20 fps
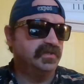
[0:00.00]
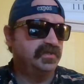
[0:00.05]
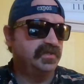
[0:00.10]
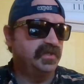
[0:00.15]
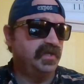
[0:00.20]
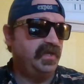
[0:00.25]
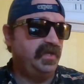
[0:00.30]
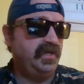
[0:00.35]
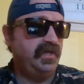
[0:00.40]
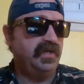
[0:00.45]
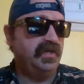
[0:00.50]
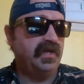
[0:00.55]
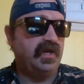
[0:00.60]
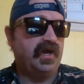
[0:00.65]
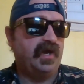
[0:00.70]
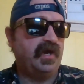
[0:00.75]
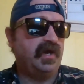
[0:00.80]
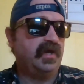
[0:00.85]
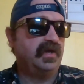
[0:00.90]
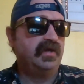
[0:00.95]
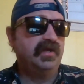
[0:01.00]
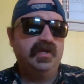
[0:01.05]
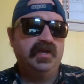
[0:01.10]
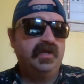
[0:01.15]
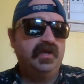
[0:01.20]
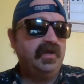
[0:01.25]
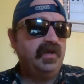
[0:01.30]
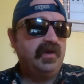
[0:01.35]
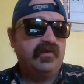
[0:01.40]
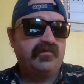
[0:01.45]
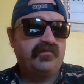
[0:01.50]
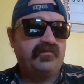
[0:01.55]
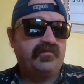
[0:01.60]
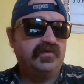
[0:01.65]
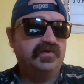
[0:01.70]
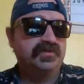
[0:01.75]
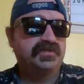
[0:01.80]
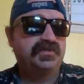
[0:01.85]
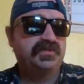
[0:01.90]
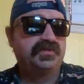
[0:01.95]
the
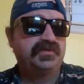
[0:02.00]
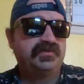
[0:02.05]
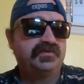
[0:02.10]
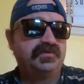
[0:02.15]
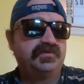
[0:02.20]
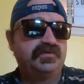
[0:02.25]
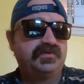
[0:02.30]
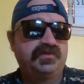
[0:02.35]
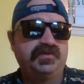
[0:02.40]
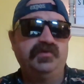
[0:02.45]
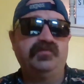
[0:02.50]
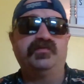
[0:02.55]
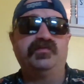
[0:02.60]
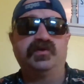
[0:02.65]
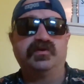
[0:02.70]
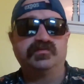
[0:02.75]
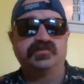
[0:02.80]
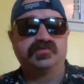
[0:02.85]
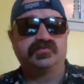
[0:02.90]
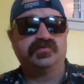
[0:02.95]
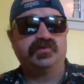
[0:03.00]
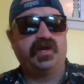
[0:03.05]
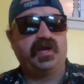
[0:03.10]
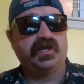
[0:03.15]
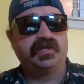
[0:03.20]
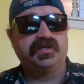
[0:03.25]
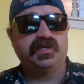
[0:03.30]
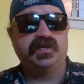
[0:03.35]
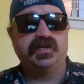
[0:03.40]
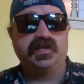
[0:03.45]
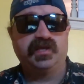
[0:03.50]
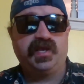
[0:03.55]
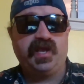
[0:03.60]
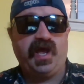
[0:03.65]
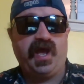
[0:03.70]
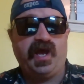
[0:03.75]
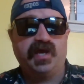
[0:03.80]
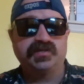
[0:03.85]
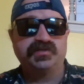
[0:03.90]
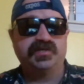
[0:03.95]
first two films raked in the
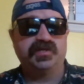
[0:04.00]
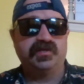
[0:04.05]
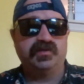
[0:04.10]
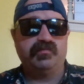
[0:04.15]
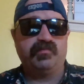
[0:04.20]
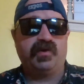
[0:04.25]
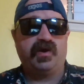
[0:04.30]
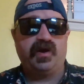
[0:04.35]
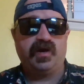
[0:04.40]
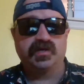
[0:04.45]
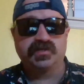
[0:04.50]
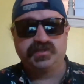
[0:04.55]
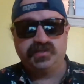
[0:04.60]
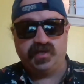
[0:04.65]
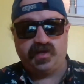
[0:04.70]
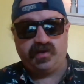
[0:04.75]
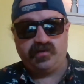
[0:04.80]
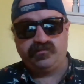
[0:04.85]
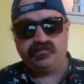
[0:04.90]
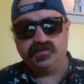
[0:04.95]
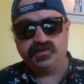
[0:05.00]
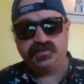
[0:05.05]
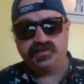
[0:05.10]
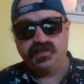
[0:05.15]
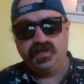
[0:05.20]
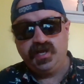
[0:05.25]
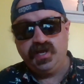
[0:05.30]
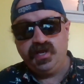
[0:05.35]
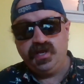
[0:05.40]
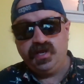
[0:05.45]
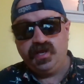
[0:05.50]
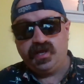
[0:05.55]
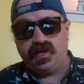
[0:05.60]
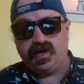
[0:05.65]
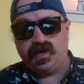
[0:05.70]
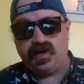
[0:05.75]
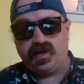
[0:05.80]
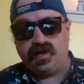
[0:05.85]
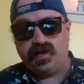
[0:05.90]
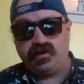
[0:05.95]
cash at the box office.
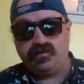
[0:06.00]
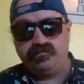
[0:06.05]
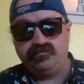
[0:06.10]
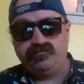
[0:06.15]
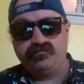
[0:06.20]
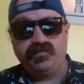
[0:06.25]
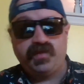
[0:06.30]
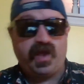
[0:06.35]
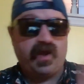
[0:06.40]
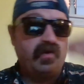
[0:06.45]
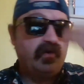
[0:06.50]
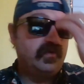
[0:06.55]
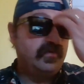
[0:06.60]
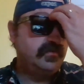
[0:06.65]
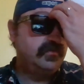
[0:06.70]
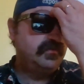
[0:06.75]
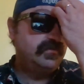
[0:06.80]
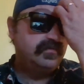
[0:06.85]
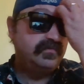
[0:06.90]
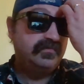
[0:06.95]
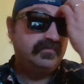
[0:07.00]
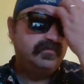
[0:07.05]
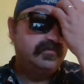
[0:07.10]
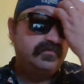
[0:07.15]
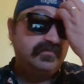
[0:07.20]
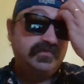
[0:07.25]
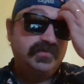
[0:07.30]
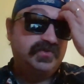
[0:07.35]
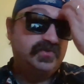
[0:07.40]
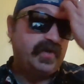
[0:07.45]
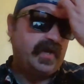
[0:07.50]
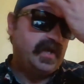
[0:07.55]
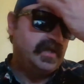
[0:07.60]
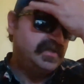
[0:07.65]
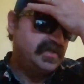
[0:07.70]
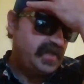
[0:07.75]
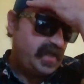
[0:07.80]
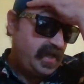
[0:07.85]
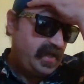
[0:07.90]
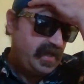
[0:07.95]
Now,
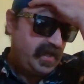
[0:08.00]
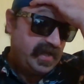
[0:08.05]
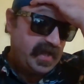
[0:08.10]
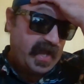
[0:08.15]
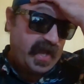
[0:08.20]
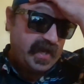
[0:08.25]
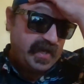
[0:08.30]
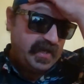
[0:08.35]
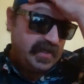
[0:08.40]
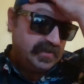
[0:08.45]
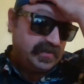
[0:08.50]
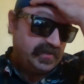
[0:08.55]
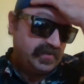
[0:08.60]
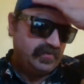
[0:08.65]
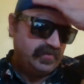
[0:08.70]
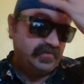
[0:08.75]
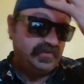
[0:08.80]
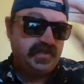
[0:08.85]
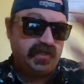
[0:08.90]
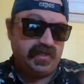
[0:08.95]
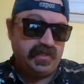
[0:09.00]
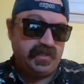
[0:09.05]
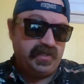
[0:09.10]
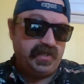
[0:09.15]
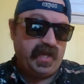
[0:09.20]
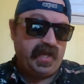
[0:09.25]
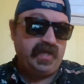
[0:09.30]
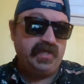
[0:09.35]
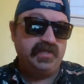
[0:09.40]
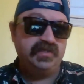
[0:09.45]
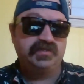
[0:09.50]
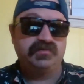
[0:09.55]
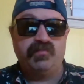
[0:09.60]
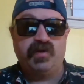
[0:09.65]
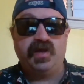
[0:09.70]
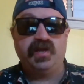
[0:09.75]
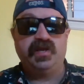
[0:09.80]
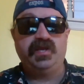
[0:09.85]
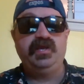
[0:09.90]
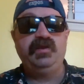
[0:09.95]
translating that into today's
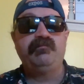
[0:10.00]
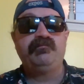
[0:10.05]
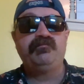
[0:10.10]
money,